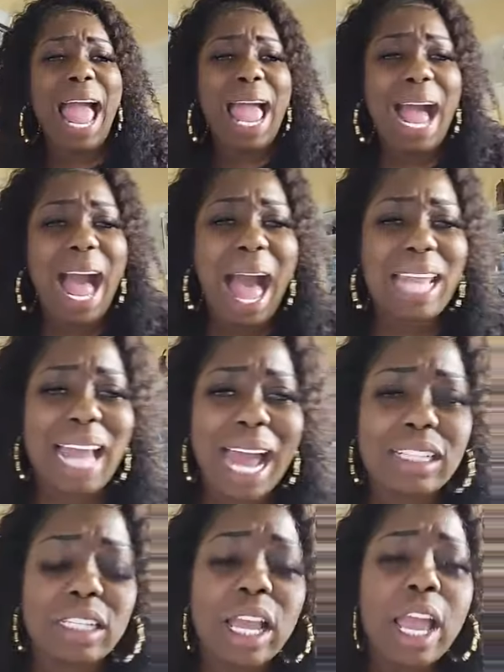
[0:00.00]
at
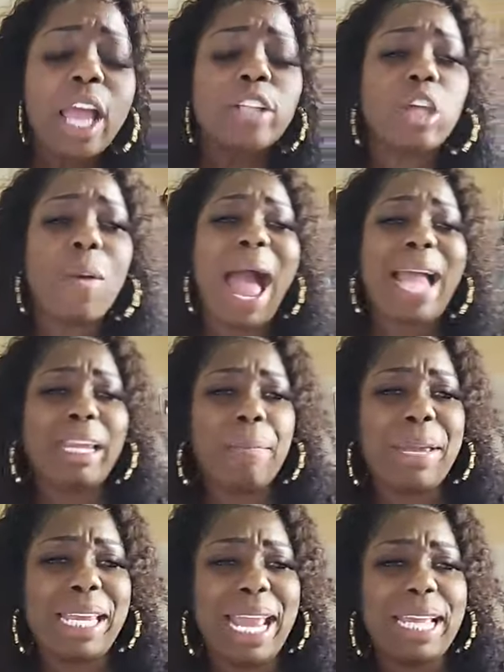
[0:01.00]
highlights so I can
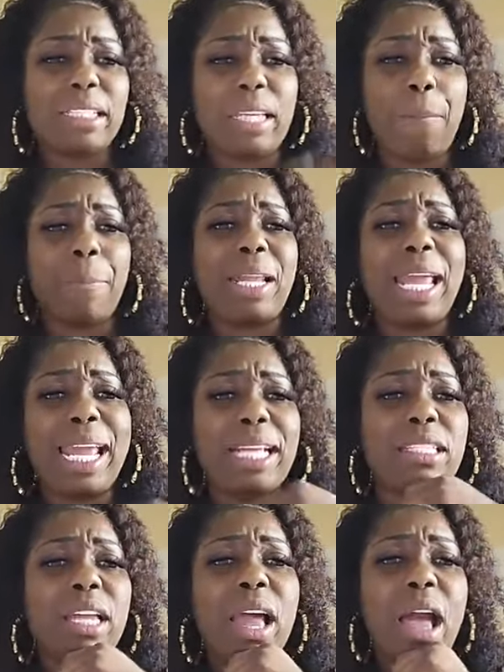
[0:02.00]
begin to
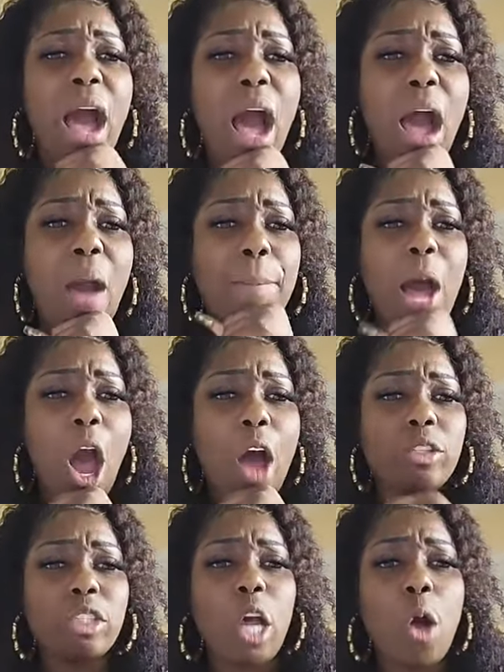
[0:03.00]
please um,
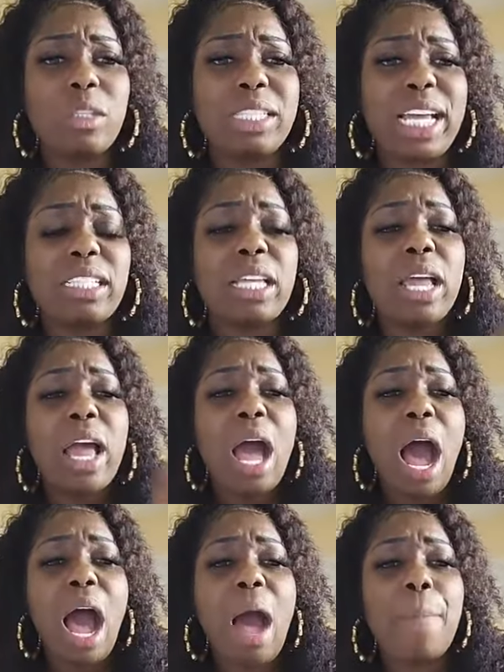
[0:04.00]
also just
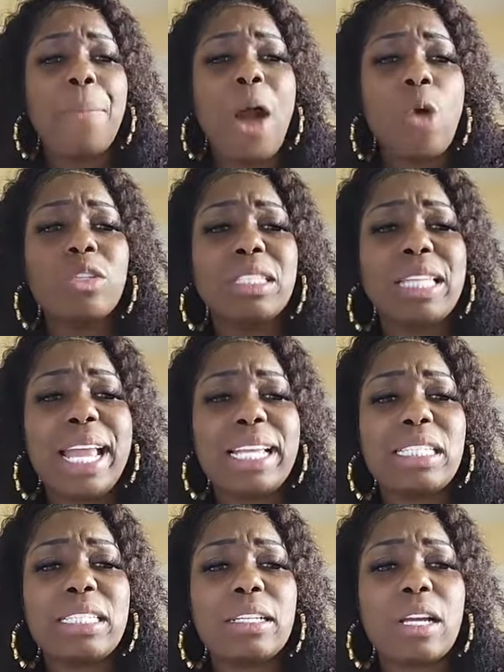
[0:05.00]
uh, post
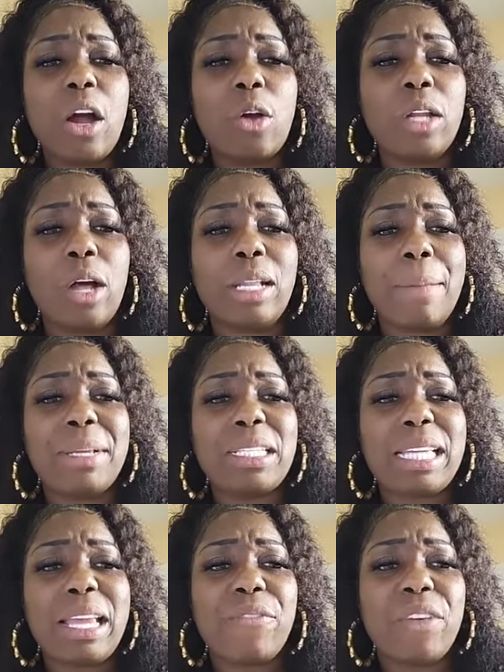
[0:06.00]
this. Hold on, let me
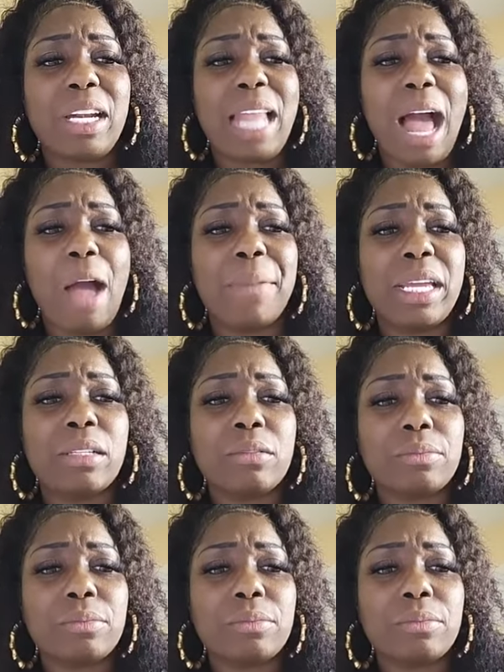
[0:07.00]
see if it allow me